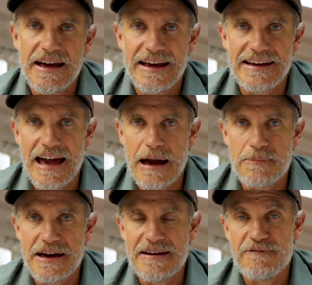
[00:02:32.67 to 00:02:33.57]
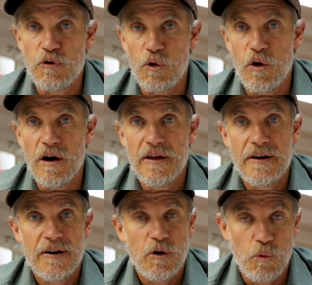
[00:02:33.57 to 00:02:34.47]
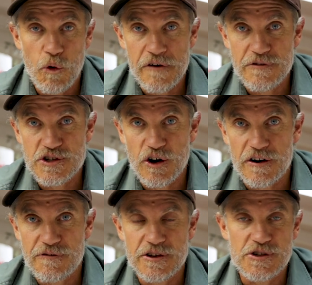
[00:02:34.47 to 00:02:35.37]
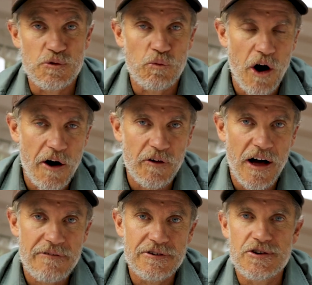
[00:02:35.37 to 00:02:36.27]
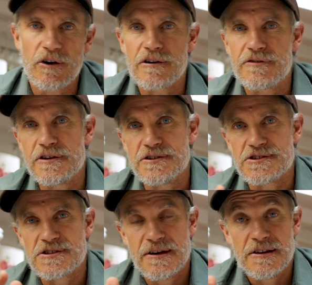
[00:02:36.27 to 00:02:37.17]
it can be for water photographers, wildlife photographers,